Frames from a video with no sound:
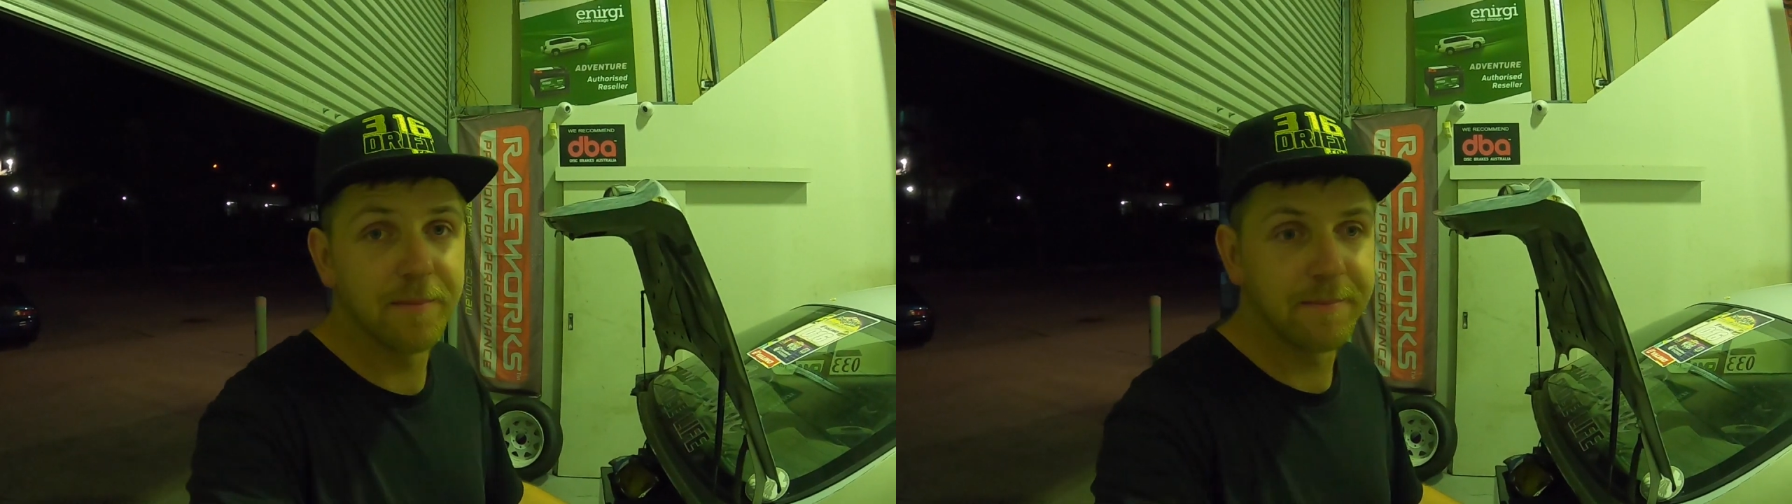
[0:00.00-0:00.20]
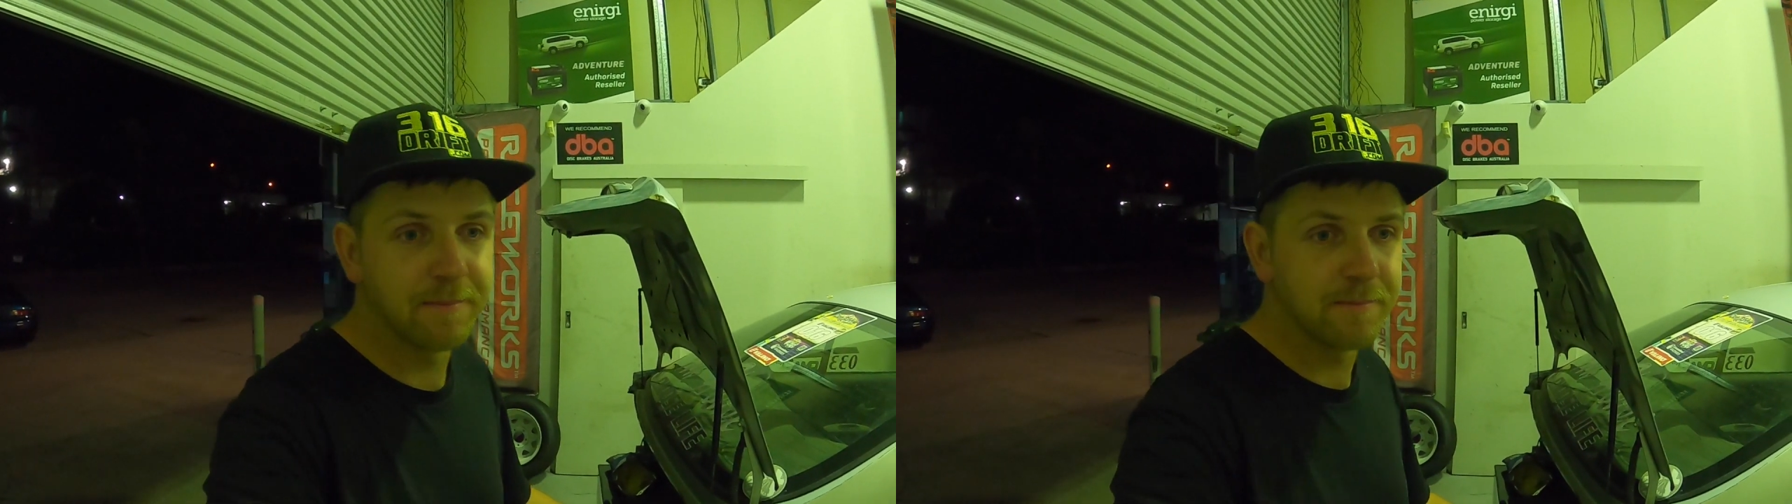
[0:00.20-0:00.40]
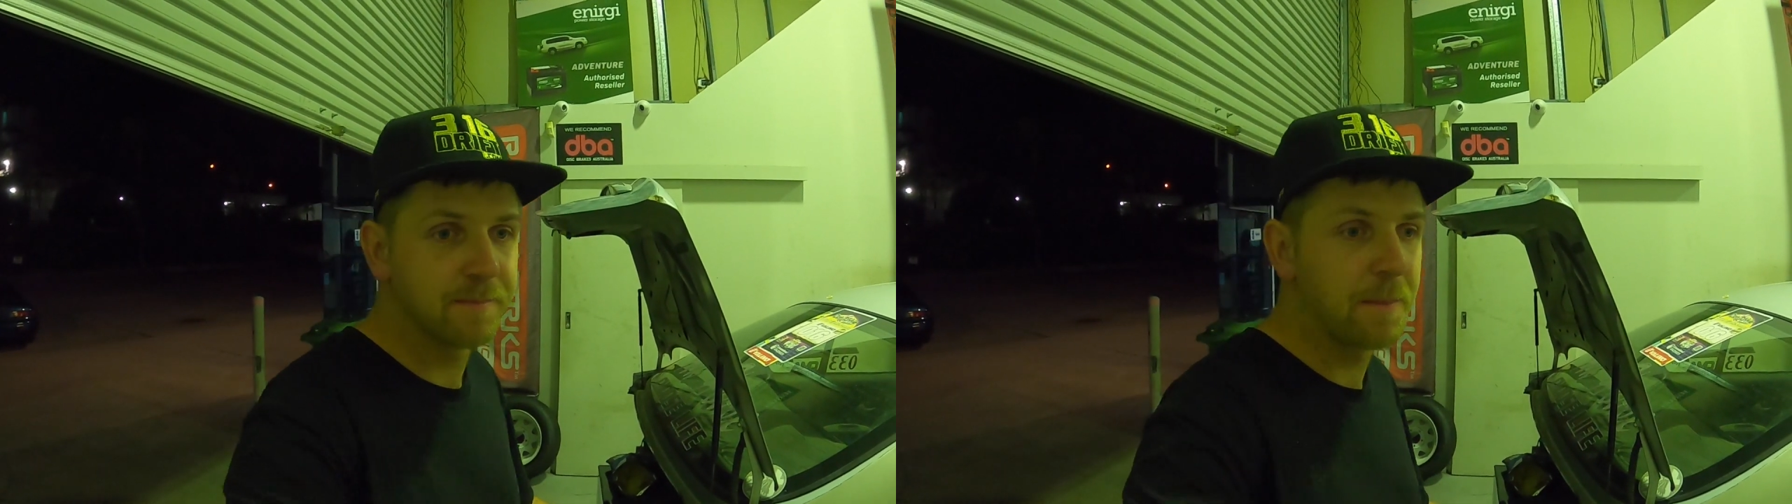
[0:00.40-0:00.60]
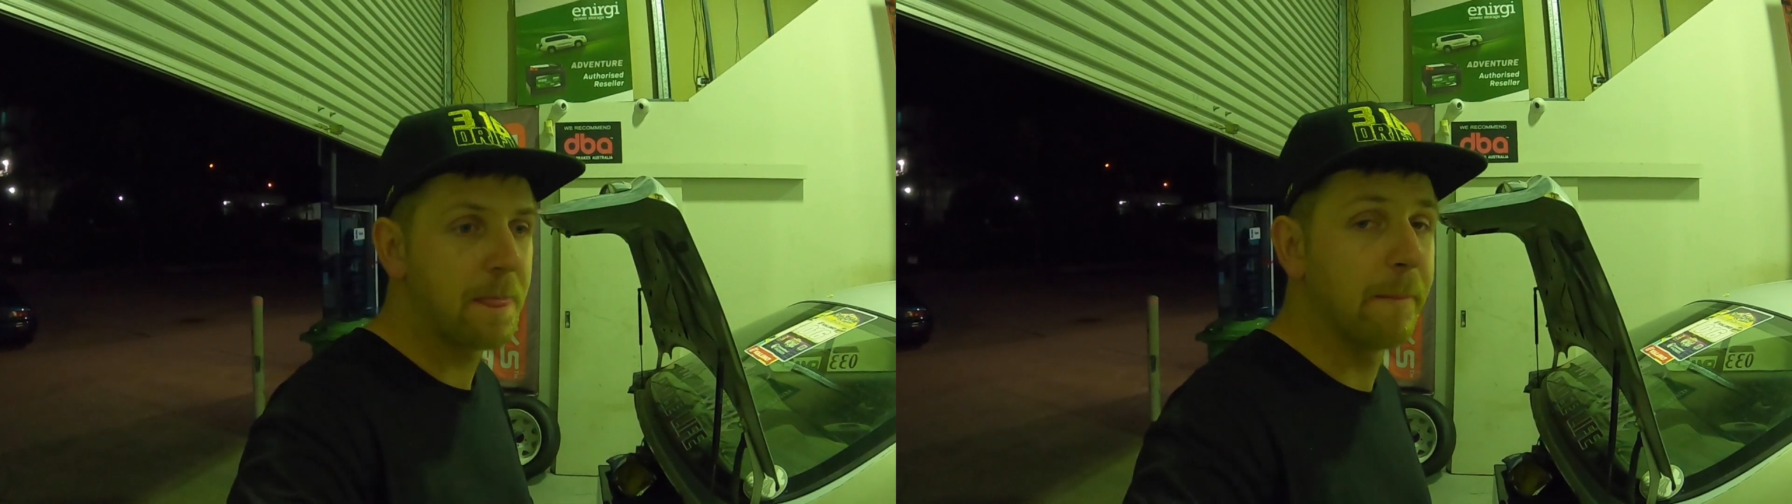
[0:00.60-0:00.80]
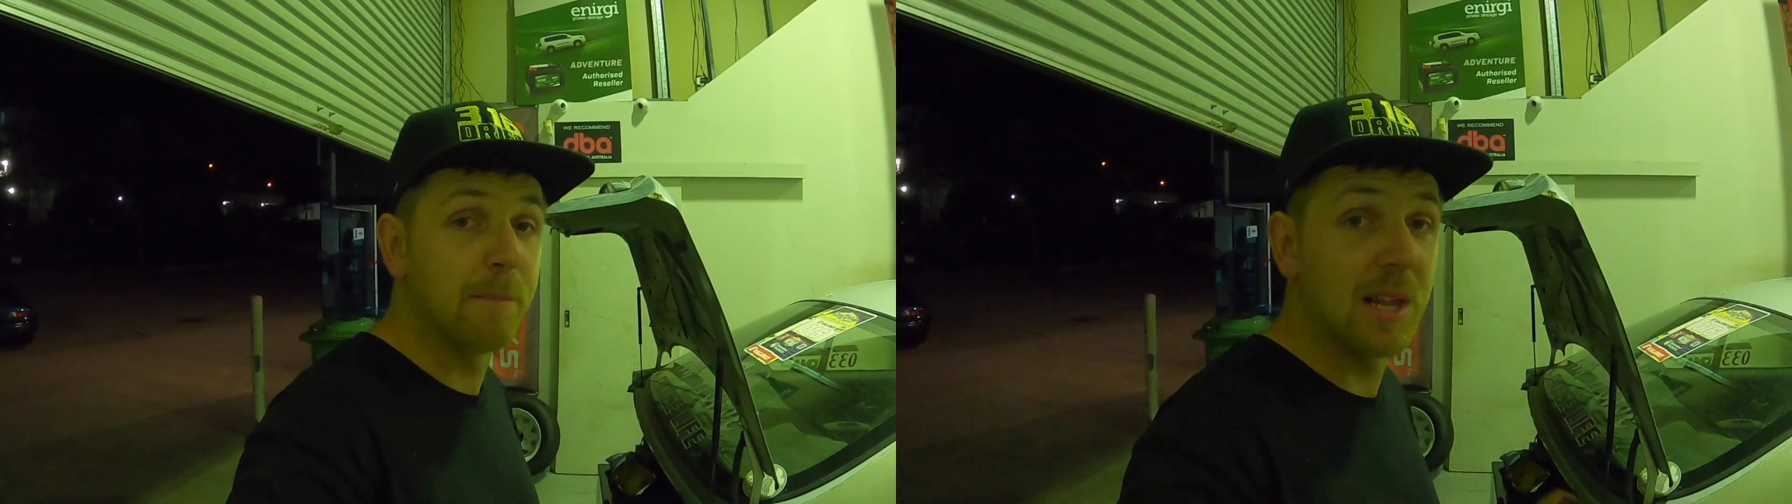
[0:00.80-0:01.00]
it.
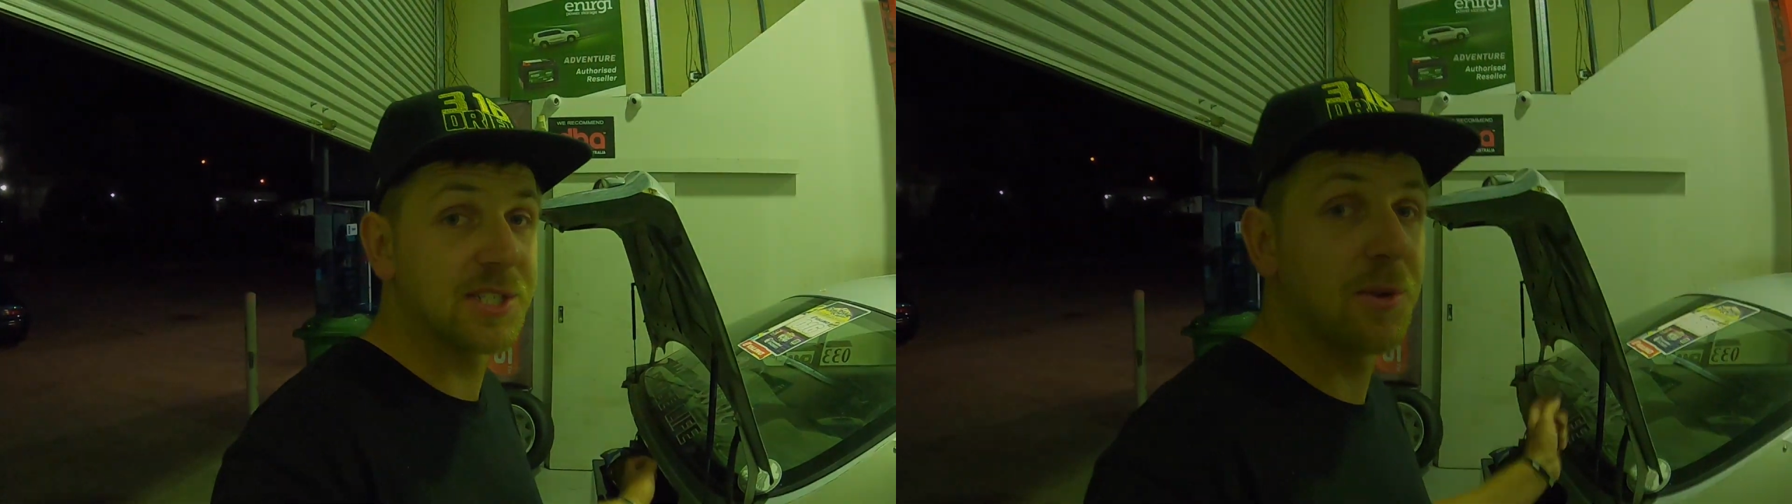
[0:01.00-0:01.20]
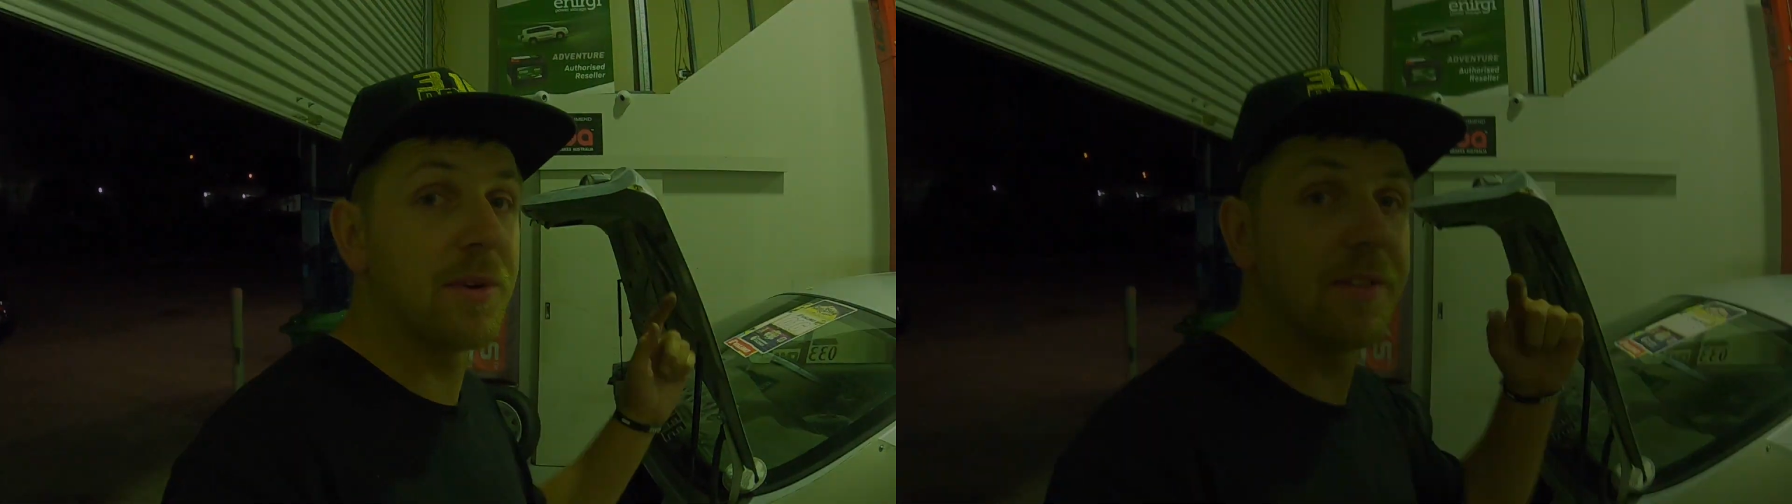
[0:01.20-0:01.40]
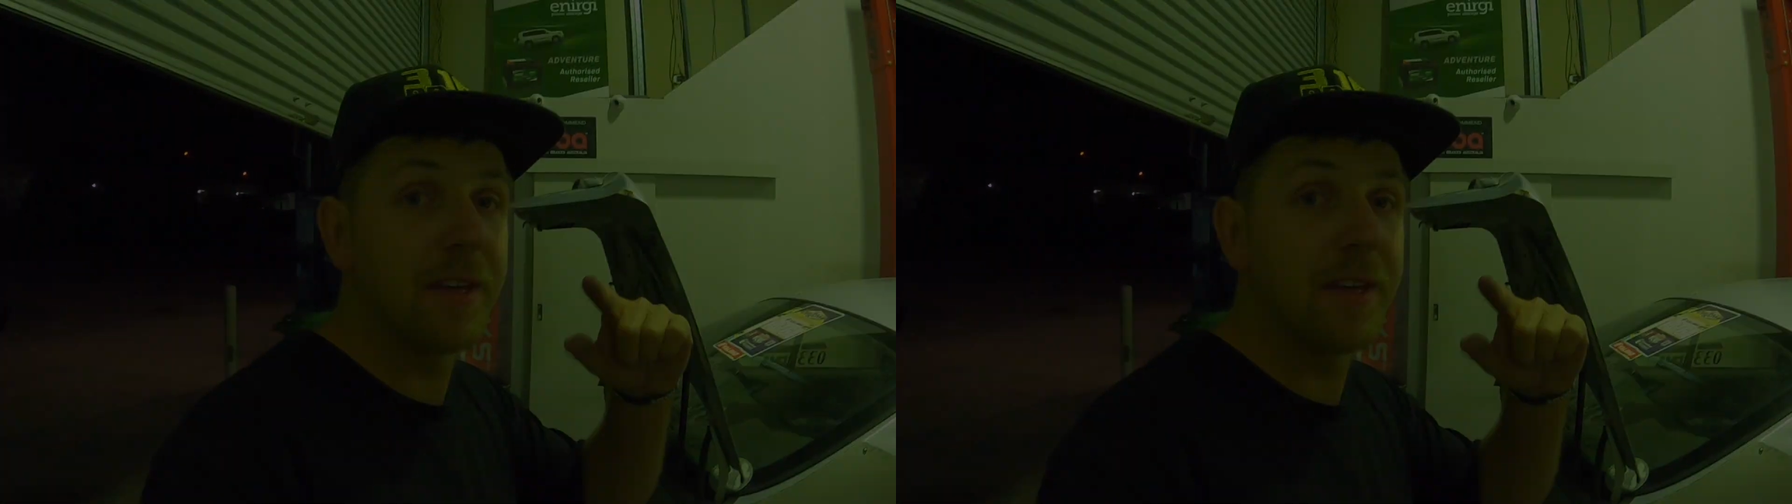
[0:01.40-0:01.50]
But let us know what